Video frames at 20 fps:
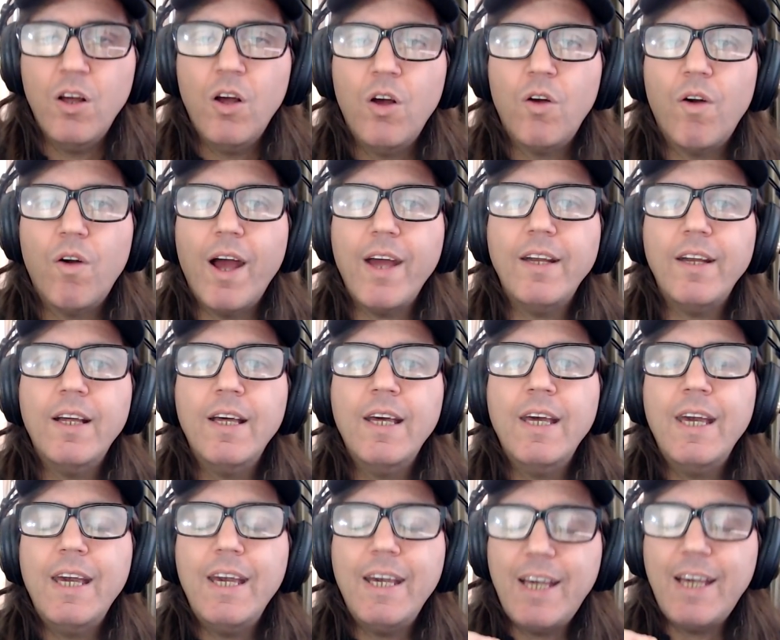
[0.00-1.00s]
right?
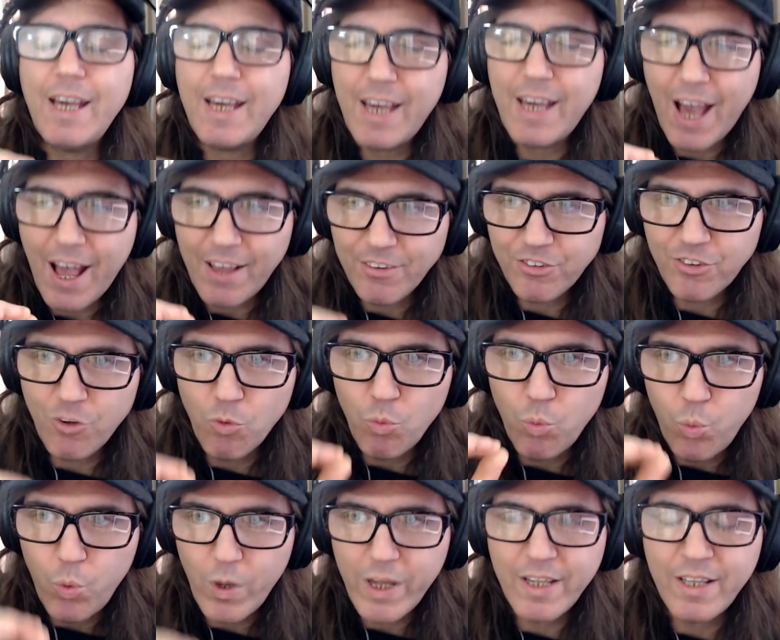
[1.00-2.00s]
He, he has to
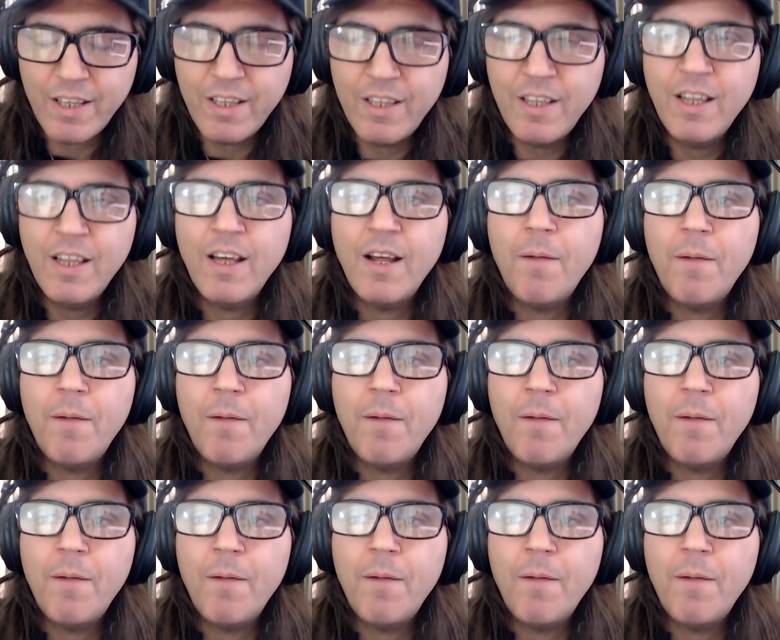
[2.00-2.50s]
win.